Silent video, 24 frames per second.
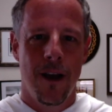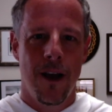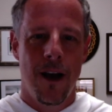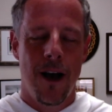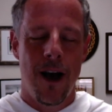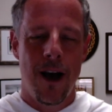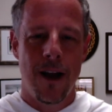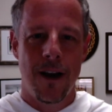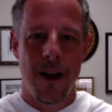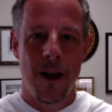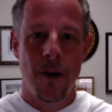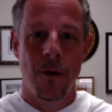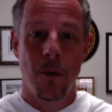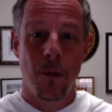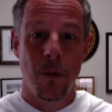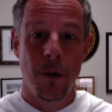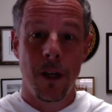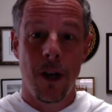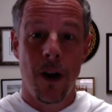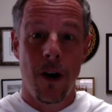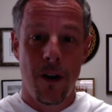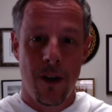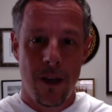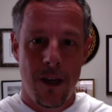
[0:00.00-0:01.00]
not
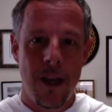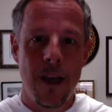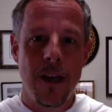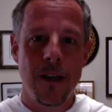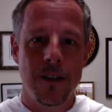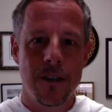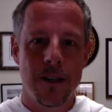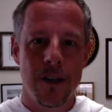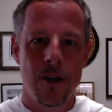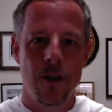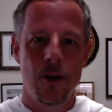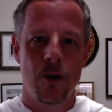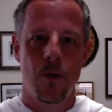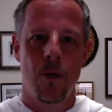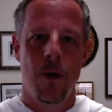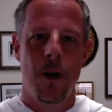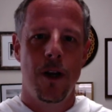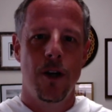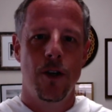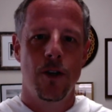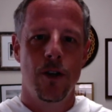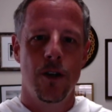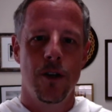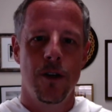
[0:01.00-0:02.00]
only our heat
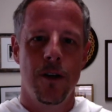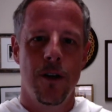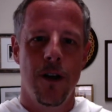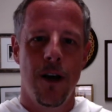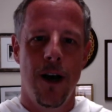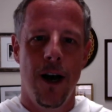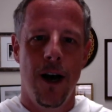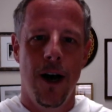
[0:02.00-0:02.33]
situation,